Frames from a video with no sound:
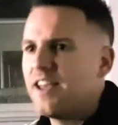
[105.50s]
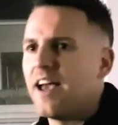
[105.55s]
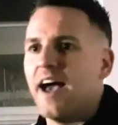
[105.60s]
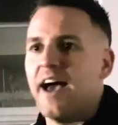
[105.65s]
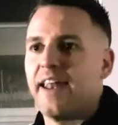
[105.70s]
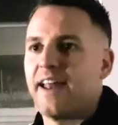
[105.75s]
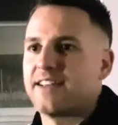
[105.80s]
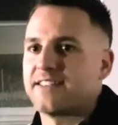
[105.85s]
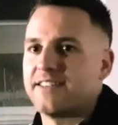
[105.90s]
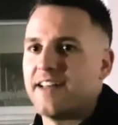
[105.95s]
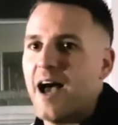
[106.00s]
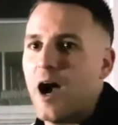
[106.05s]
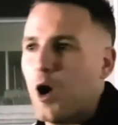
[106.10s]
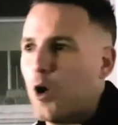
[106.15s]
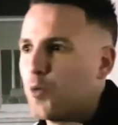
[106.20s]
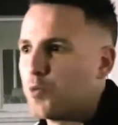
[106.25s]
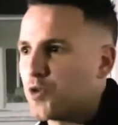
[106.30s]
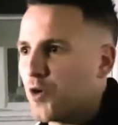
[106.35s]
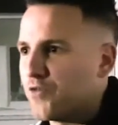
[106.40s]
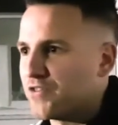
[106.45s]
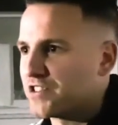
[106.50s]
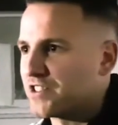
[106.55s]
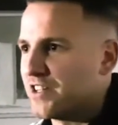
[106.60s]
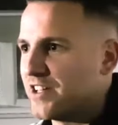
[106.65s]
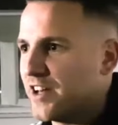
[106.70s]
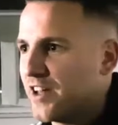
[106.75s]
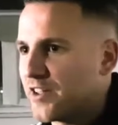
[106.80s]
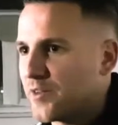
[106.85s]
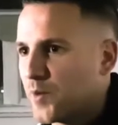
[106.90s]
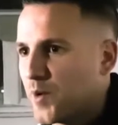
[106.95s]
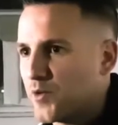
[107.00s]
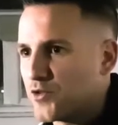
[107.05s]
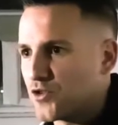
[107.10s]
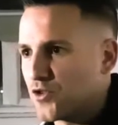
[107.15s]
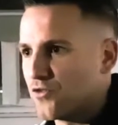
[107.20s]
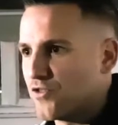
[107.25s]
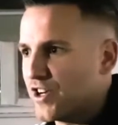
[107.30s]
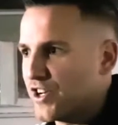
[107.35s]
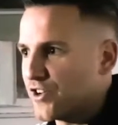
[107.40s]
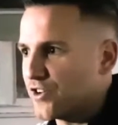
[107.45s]
Yeah, it hasn't helped. Obviously, we was
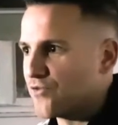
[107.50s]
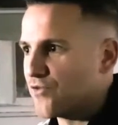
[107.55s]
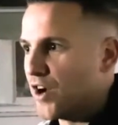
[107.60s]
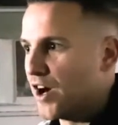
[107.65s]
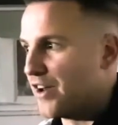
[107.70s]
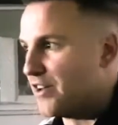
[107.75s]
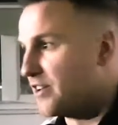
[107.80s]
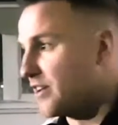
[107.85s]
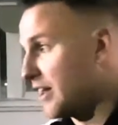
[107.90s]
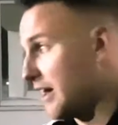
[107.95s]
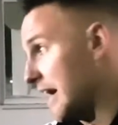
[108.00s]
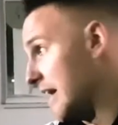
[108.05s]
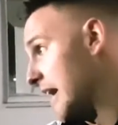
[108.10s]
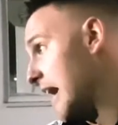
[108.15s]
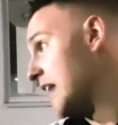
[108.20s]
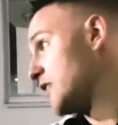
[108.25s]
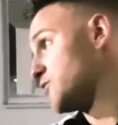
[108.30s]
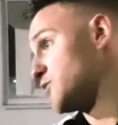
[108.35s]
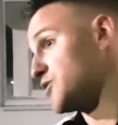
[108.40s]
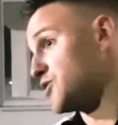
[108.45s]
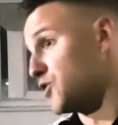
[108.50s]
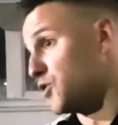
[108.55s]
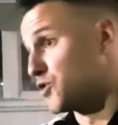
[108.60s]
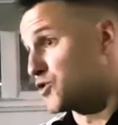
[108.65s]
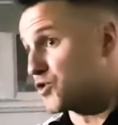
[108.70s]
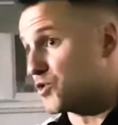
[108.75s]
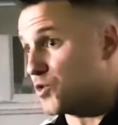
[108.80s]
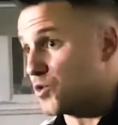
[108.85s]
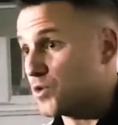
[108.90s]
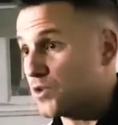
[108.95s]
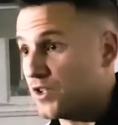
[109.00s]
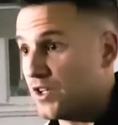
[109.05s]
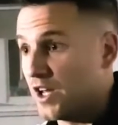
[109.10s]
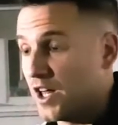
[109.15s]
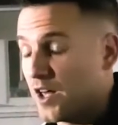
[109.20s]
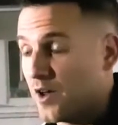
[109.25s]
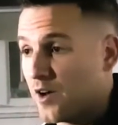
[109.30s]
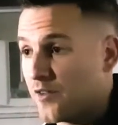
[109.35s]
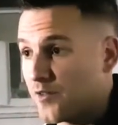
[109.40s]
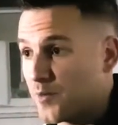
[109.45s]
on a really good run, and as was Austell.
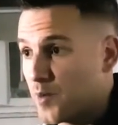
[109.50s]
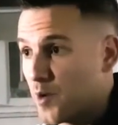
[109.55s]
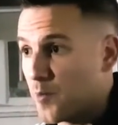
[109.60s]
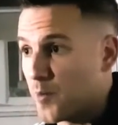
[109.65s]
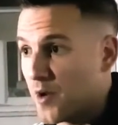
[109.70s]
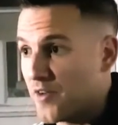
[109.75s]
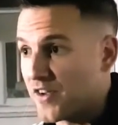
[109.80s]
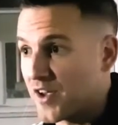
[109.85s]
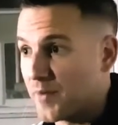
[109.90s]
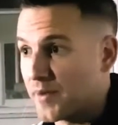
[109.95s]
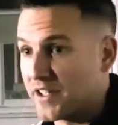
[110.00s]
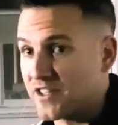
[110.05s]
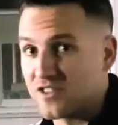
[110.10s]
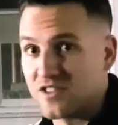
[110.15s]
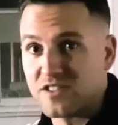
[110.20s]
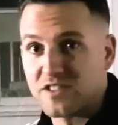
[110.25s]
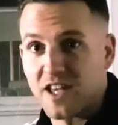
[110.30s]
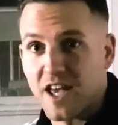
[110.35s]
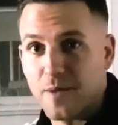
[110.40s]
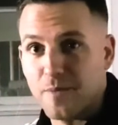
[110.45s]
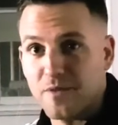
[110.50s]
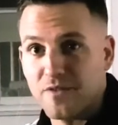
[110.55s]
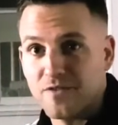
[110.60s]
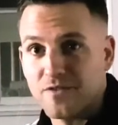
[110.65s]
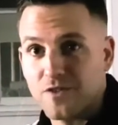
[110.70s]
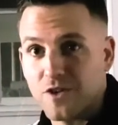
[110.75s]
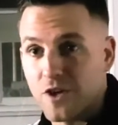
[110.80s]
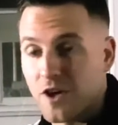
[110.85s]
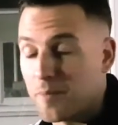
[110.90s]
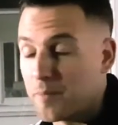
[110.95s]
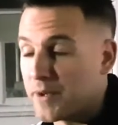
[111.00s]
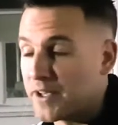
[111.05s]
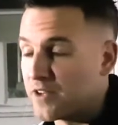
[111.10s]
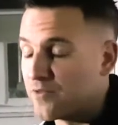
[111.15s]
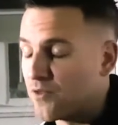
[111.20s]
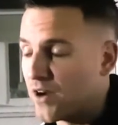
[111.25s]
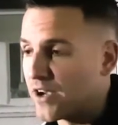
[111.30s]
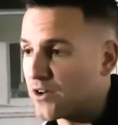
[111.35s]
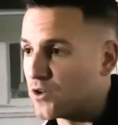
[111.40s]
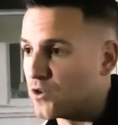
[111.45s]
I think we were both coming into this game with good
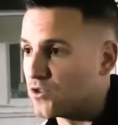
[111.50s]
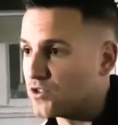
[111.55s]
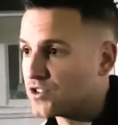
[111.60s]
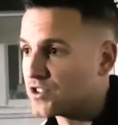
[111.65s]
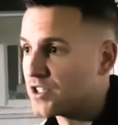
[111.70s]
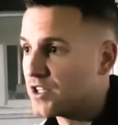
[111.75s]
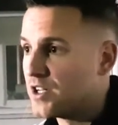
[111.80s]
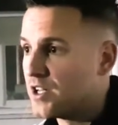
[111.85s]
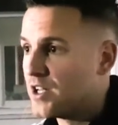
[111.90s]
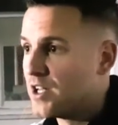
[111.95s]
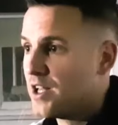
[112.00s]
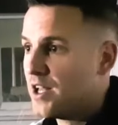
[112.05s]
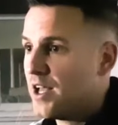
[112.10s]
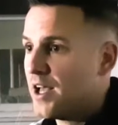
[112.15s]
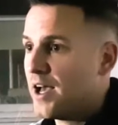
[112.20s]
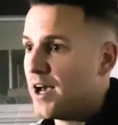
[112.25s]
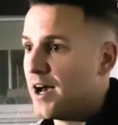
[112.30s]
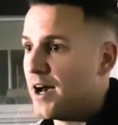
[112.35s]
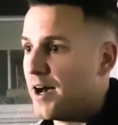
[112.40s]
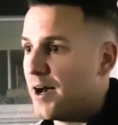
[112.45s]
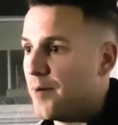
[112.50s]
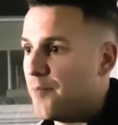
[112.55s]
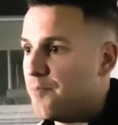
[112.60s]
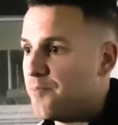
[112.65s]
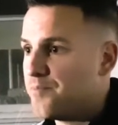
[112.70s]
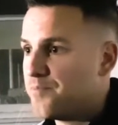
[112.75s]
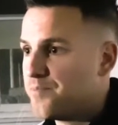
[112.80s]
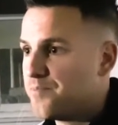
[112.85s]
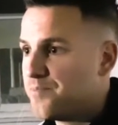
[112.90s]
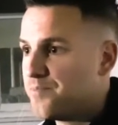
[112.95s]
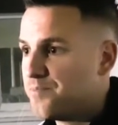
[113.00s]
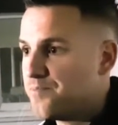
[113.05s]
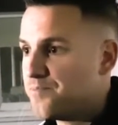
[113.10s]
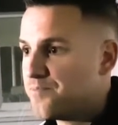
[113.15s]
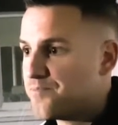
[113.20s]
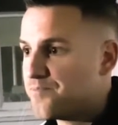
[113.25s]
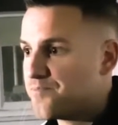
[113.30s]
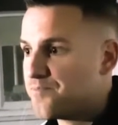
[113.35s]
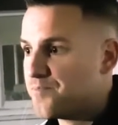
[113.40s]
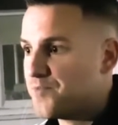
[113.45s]
unbeaten records. Like
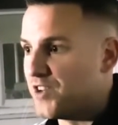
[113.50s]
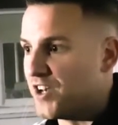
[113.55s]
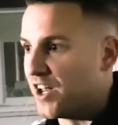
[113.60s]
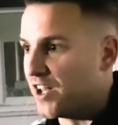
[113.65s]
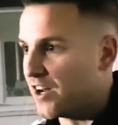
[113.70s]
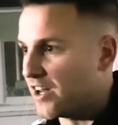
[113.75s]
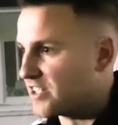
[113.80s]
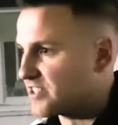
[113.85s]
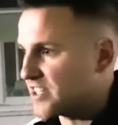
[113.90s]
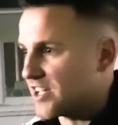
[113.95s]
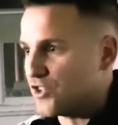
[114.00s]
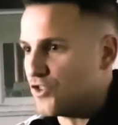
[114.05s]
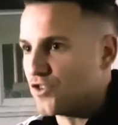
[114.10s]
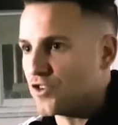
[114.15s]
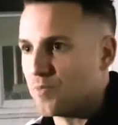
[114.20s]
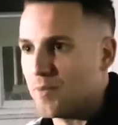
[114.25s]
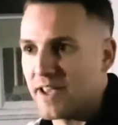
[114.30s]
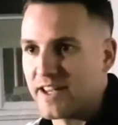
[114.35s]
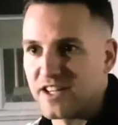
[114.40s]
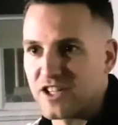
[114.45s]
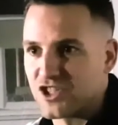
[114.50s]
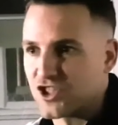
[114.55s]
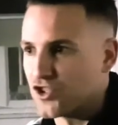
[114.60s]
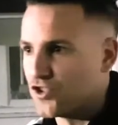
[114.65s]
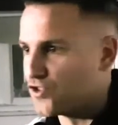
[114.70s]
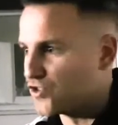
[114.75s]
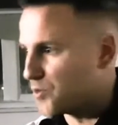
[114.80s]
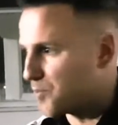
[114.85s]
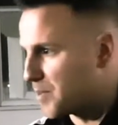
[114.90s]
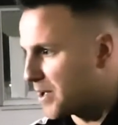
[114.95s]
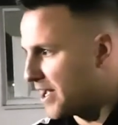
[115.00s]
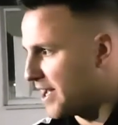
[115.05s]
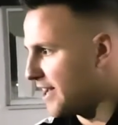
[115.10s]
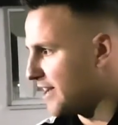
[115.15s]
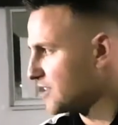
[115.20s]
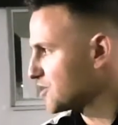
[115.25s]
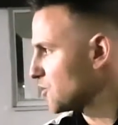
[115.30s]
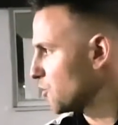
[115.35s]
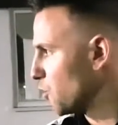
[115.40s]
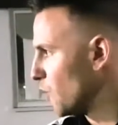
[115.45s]
I said, you can make an excuse to
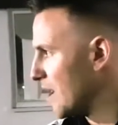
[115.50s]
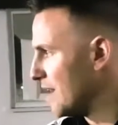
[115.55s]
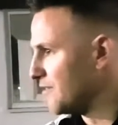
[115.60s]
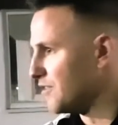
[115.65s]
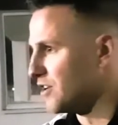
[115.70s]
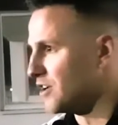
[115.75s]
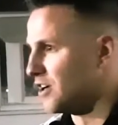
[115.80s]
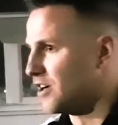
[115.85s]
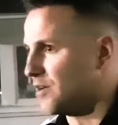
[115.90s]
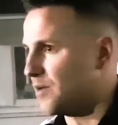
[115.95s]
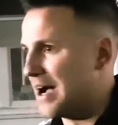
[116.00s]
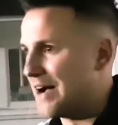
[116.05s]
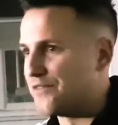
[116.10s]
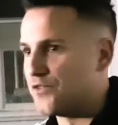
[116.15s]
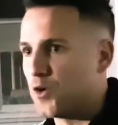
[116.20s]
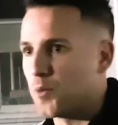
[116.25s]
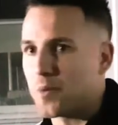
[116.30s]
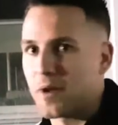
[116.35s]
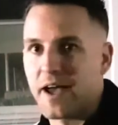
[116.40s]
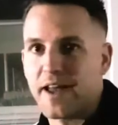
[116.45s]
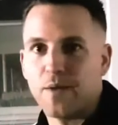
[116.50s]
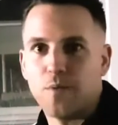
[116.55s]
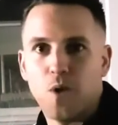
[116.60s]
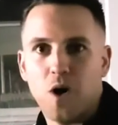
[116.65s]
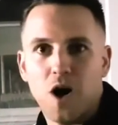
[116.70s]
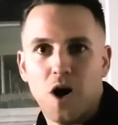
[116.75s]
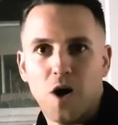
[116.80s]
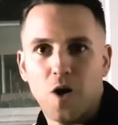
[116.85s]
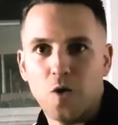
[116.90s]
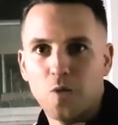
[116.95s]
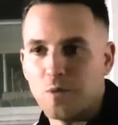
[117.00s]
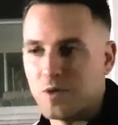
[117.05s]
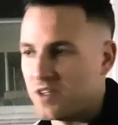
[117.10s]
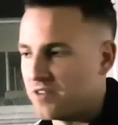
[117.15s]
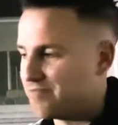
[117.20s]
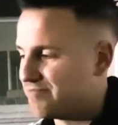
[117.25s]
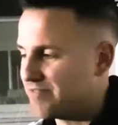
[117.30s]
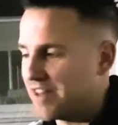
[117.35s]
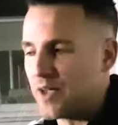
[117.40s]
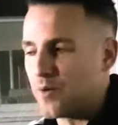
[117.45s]
pitch, the weather, I have not played a while,
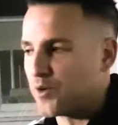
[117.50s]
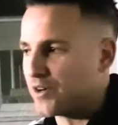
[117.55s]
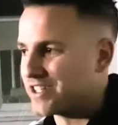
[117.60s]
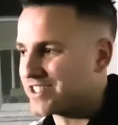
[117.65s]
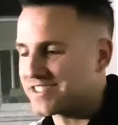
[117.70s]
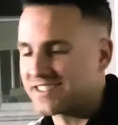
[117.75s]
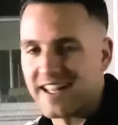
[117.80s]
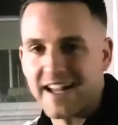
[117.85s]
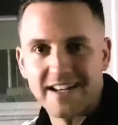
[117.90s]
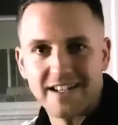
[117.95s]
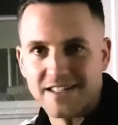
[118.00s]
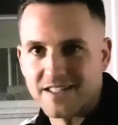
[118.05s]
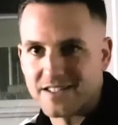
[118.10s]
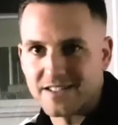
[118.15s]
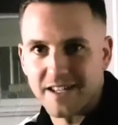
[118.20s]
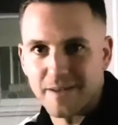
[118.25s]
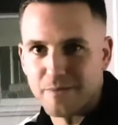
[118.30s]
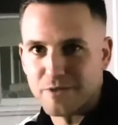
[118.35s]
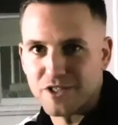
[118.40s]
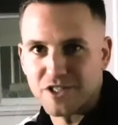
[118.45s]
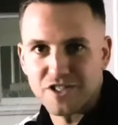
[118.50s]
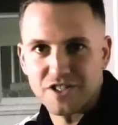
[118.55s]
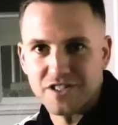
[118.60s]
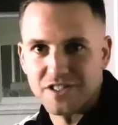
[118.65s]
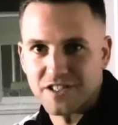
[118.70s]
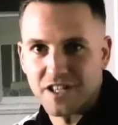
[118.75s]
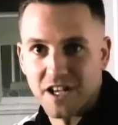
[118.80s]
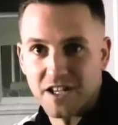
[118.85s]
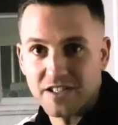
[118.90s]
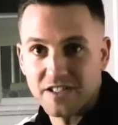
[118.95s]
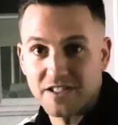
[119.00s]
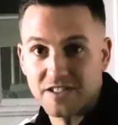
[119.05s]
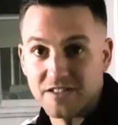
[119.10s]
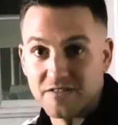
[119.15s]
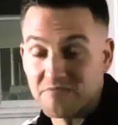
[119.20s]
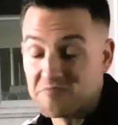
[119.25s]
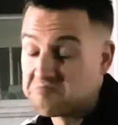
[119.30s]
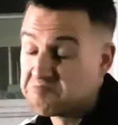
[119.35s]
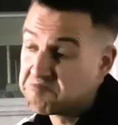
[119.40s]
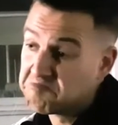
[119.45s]
but they were in exactly the same position as us,
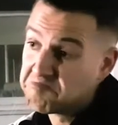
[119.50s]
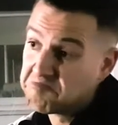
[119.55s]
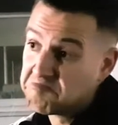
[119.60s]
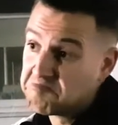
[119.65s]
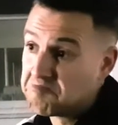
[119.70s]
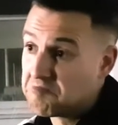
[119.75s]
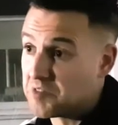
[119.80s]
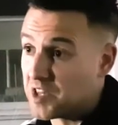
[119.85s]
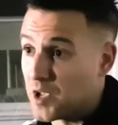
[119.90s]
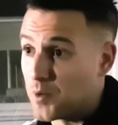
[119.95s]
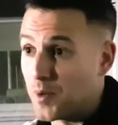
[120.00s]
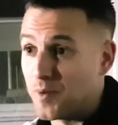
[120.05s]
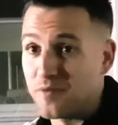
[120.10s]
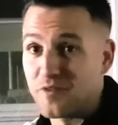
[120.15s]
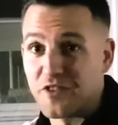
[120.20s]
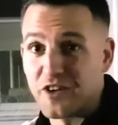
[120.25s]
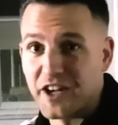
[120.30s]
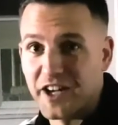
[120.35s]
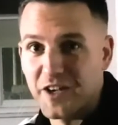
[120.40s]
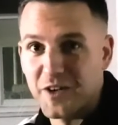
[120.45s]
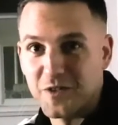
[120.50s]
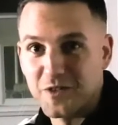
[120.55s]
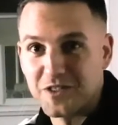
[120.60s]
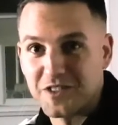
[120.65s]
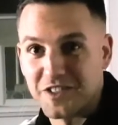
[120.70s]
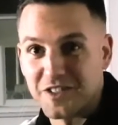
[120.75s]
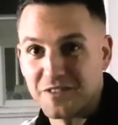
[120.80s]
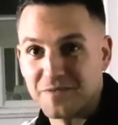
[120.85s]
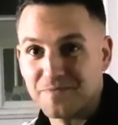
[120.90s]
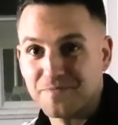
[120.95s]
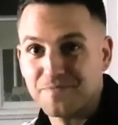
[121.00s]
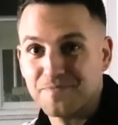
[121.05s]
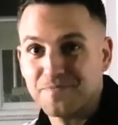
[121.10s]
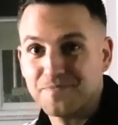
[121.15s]
and they won 3-0. So